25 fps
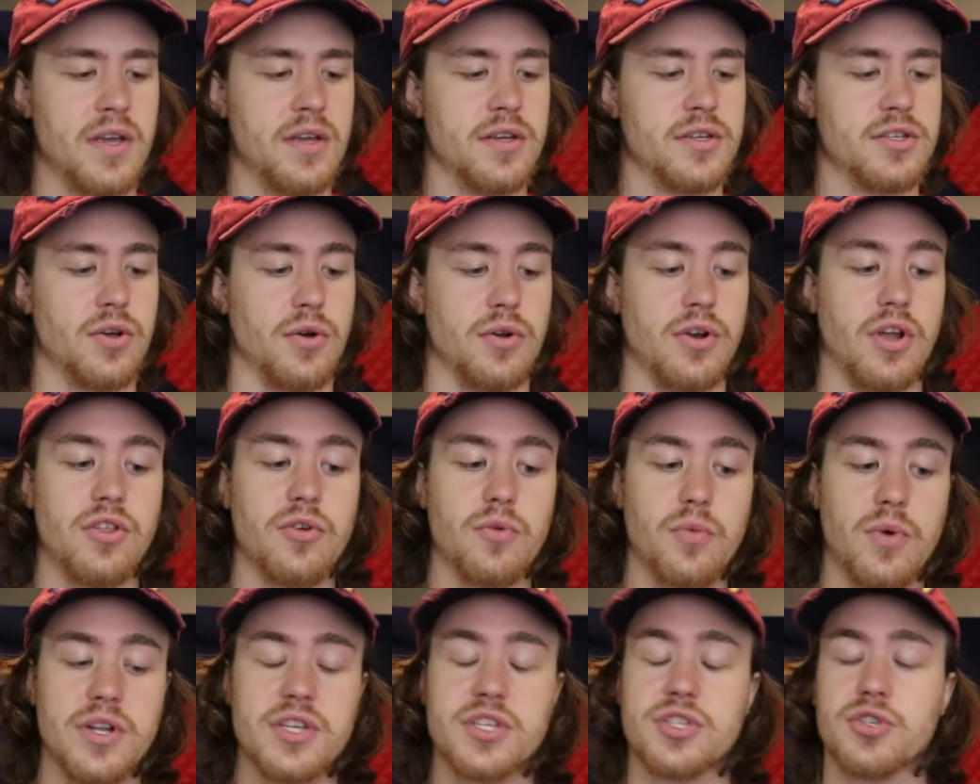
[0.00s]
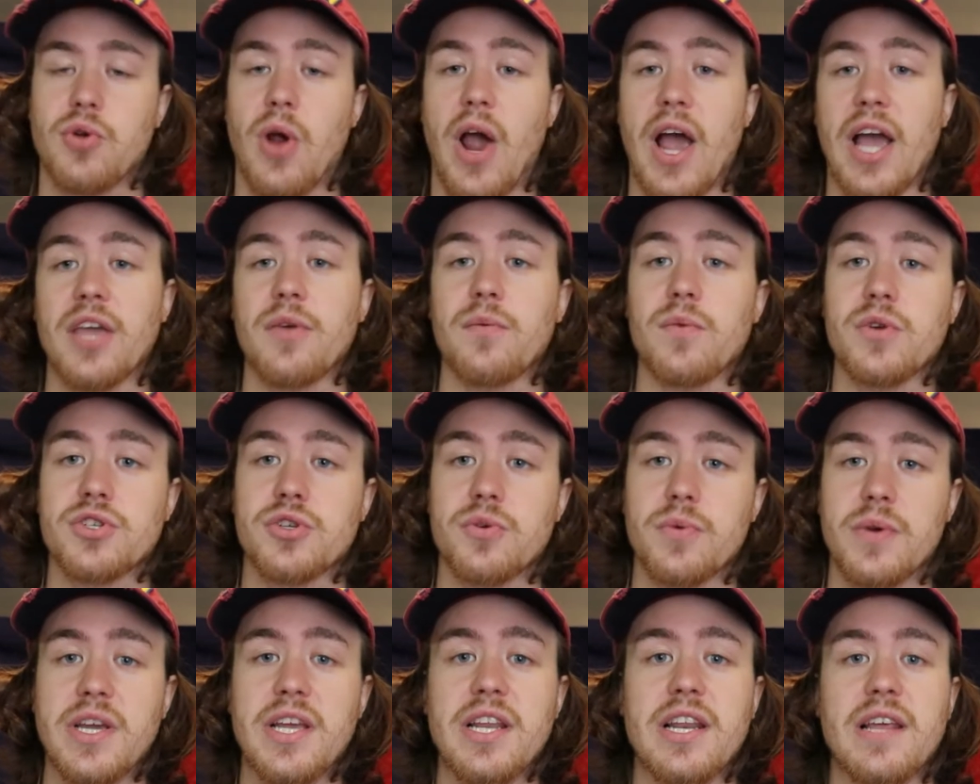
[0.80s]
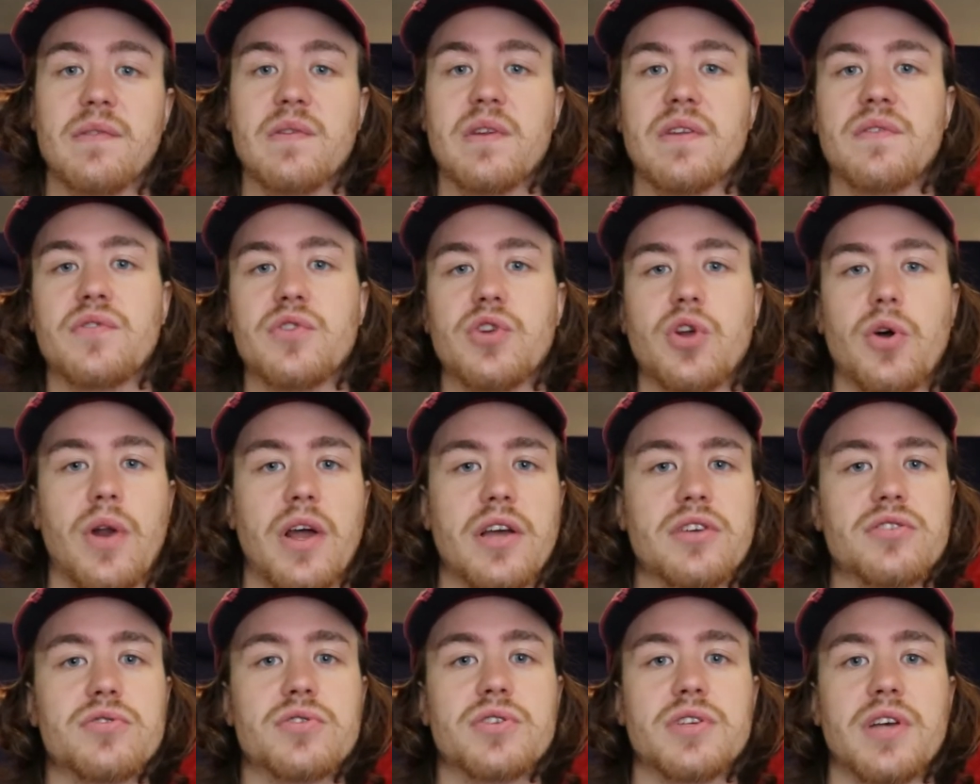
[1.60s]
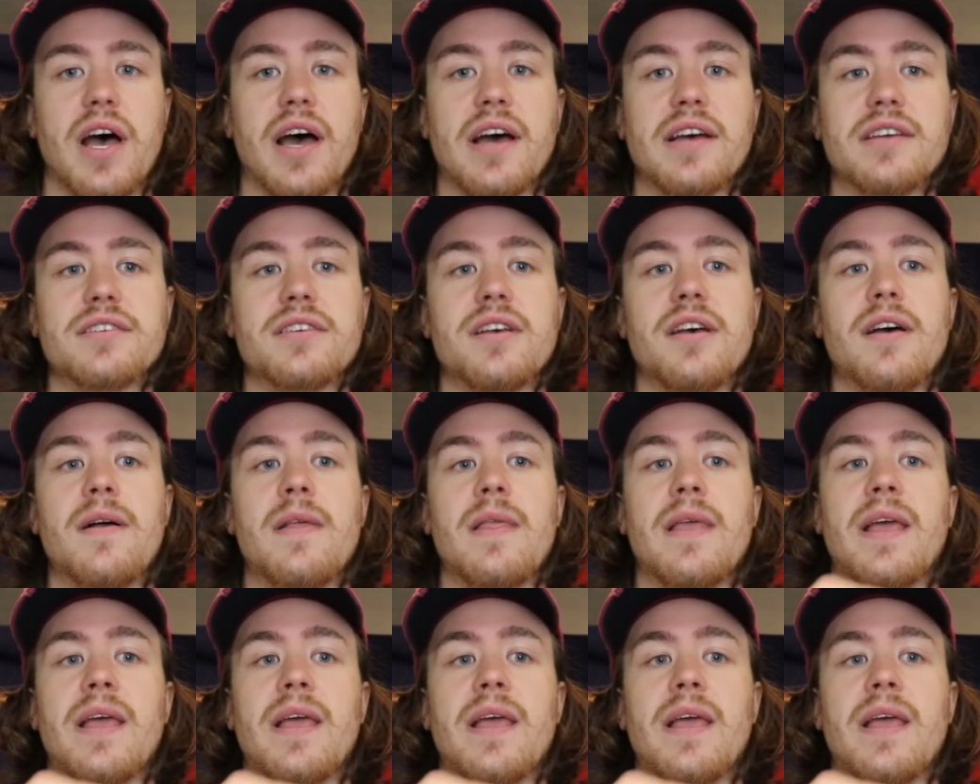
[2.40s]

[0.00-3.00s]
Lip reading: So another one is tracking what you eat. Even if you don't exercise,